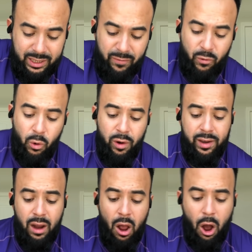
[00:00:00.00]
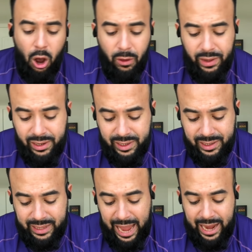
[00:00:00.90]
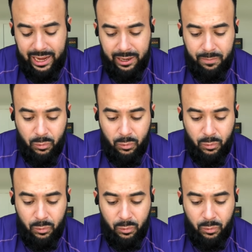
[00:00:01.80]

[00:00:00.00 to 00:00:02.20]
Of course, all this is stacking.